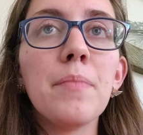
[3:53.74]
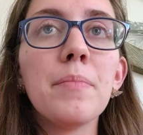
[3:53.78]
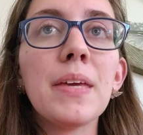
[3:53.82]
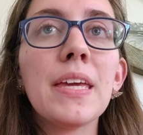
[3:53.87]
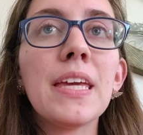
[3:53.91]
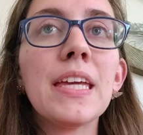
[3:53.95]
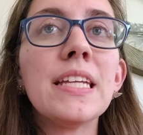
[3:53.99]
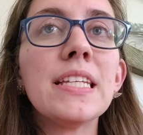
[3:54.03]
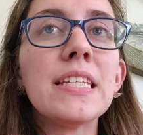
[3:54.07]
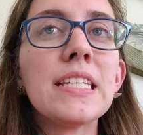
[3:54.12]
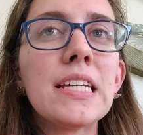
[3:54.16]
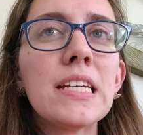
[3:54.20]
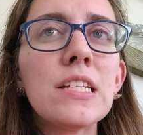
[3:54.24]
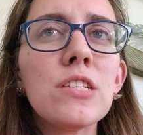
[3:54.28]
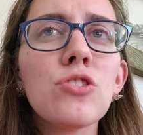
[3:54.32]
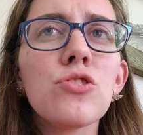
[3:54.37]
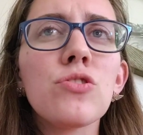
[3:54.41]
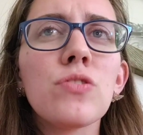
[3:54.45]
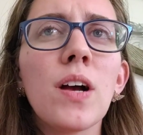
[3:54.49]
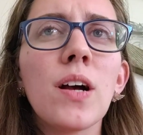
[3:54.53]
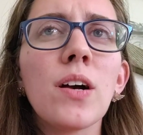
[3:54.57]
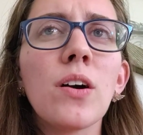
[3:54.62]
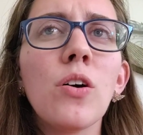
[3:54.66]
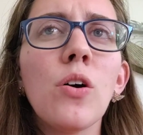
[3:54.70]
He did
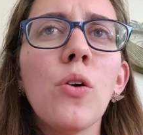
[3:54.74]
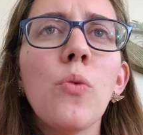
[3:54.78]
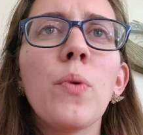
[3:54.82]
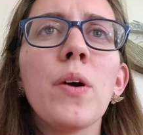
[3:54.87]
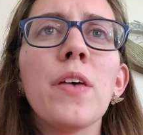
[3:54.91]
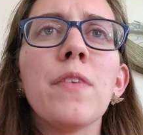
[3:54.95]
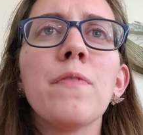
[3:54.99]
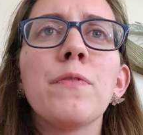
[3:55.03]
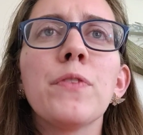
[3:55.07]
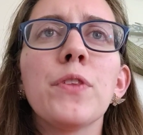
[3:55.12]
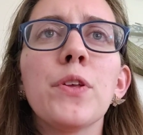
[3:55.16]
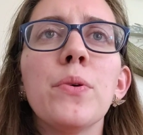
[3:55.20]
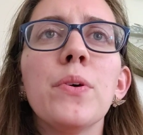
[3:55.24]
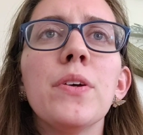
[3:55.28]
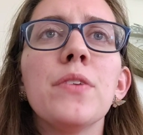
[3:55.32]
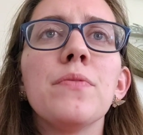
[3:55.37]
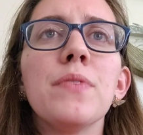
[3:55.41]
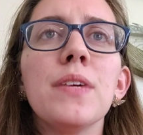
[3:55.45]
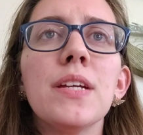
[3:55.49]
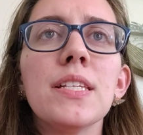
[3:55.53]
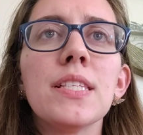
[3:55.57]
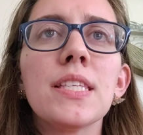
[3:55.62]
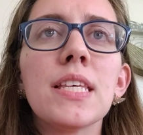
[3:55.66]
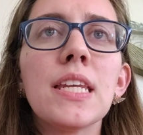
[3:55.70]
struggle with fluid
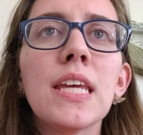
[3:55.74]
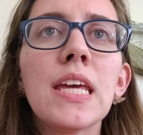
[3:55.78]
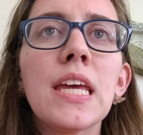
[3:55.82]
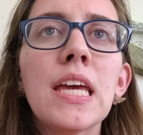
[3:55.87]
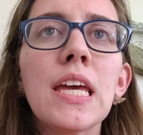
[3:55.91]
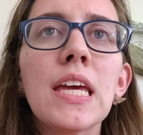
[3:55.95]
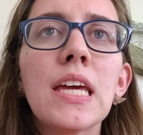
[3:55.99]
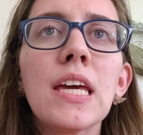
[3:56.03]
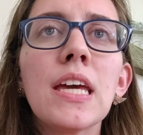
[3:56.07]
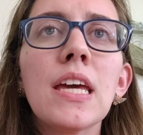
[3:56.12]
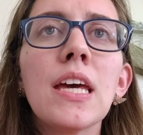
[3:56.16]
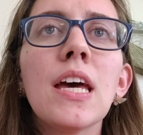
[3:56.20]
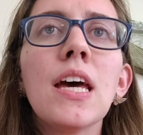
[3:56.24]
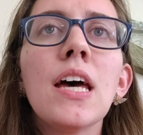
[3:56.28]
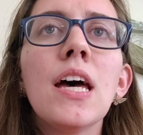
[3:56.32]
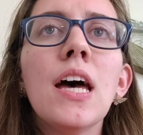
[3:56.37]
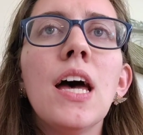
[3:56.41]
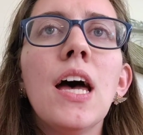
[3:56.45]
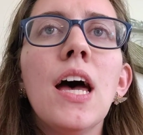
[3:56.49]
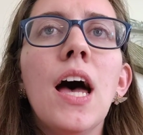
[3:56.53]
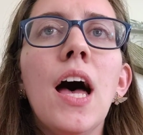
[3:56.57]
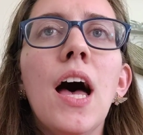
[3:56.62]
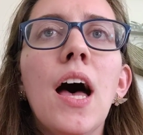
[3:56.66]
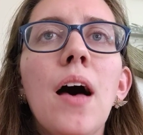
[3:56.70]
reasoning,
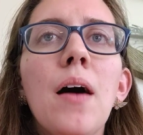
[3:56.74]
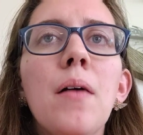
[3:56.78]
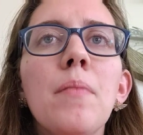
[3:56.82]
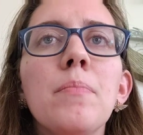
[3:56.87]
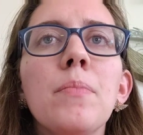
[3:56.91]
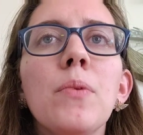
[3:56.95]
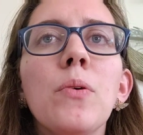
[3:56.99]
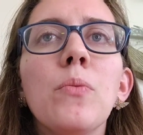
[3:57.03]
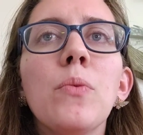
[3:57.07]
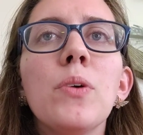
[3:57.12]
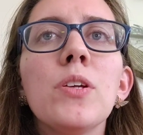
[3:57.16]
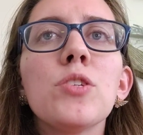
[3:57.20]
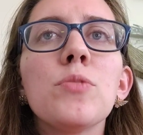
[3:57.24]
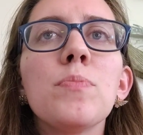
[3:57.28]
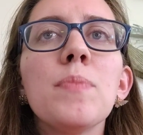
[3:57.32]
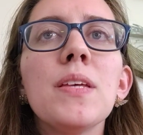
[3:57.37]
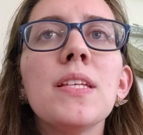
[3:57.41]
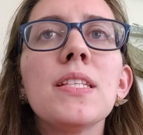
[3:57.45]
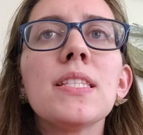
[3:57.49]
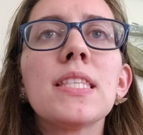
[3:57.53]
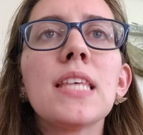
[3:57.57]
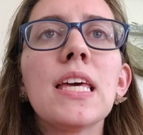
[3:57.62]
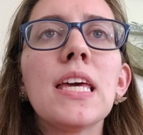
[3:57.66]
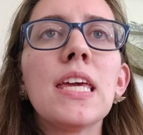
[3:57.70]
which
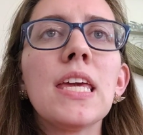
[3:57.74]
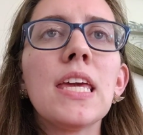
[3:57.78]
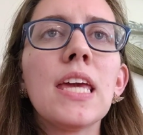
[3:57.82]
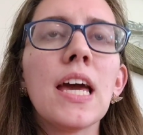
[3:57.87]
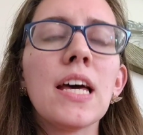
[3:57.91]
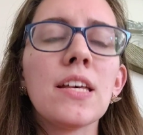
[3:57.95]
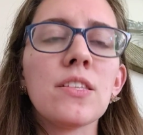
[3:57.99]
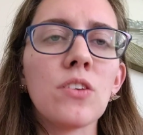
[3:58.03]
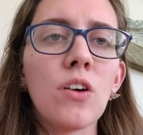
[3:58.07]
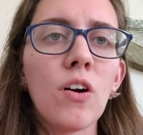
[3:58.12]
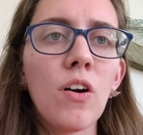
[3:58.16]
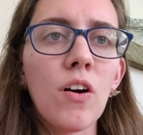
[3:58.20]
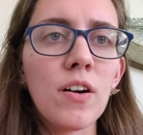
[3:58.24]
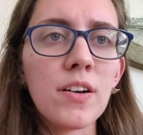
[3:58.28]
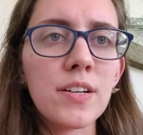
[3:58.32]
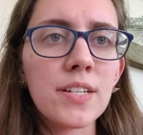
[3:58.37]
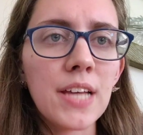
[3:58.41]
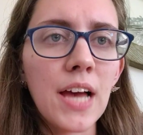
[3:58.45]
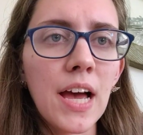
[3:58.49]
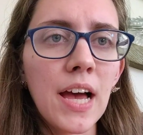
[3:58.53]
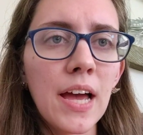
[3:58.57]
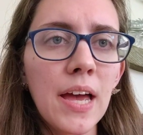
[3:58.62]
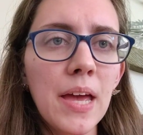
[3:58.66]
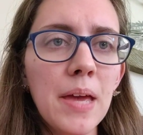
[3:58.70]
means that he has a hard
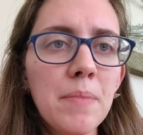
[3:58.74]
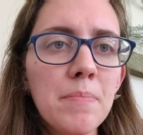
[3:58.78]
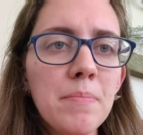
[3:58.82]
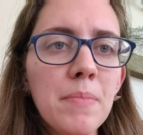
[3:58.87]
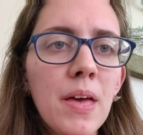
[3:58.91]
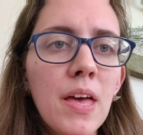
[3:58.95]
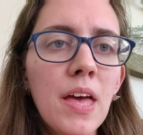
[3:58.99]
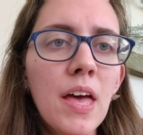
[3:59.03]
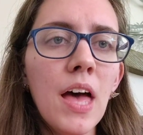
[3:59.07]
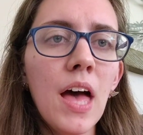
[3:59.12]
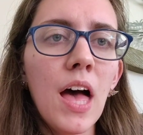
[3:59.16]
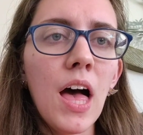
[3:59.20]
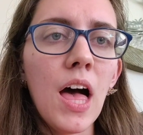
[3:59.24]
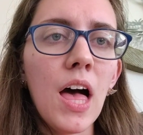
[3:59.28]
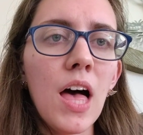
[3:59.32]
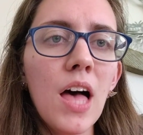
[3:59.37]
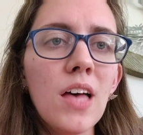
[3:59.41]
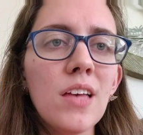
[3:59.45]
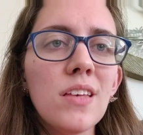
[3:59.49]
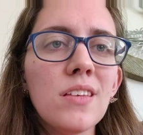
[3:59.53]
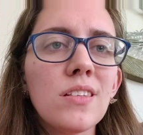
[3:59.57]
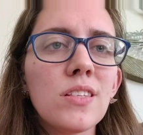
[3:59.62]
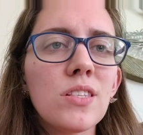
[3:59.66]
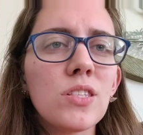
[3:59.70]
time
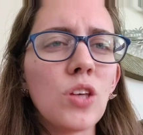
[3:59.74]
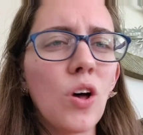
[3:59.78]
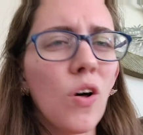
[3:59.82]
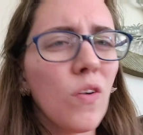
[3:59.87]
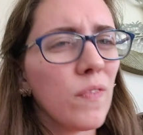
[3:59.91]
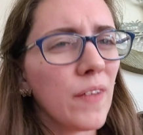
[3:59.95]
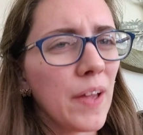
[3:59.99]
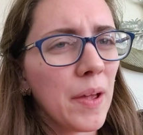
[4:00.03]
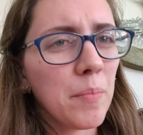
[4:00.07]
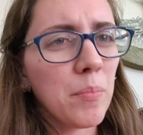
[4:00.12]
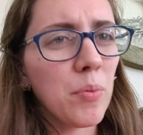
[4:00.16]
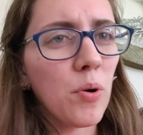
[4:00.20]
solving